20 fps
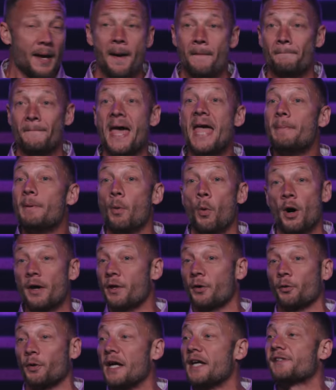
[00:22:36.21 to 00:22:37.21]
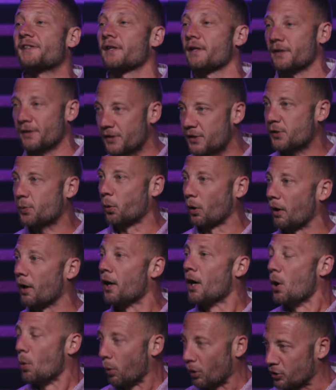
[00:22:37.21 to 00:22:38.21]
Maybe one of the reasons we're,
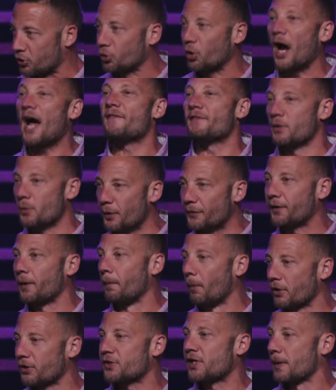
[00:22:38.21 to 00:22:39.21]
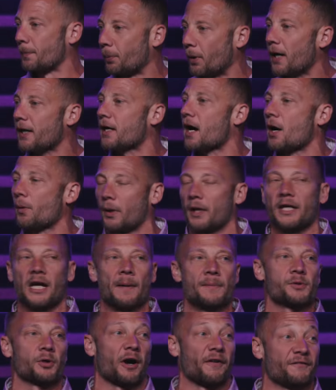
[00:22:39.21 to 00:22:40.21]
we're driving with the emergency brake on when it
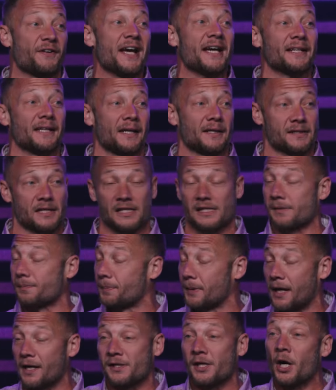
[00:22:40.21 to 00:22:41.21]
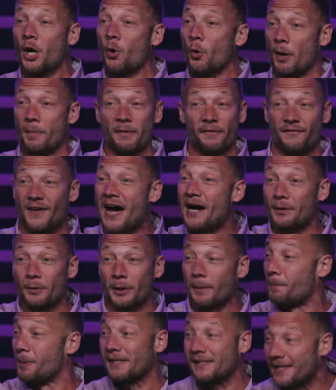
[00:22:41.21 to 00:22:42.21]
comes to our finances is because we've been
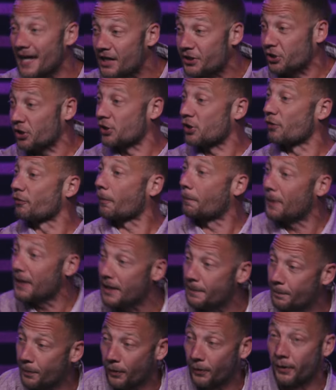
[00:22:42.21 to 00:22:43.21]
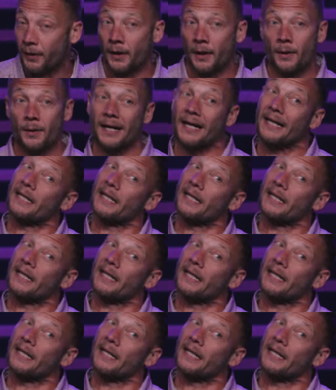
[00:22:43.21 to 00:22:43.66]
valuing possessions over people. We've got to